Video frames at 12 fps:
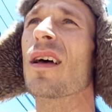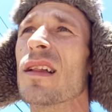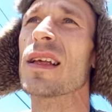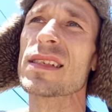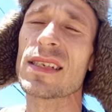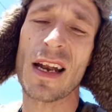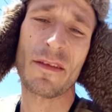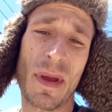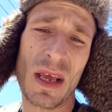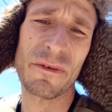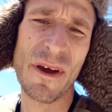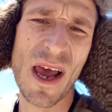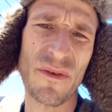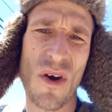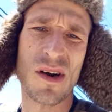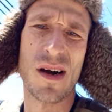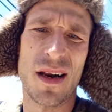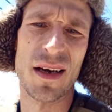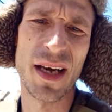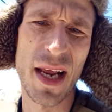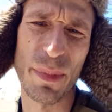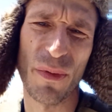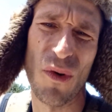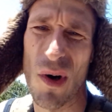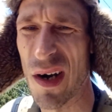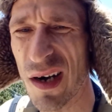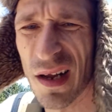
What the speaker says: listen, I've made $500 in a day before.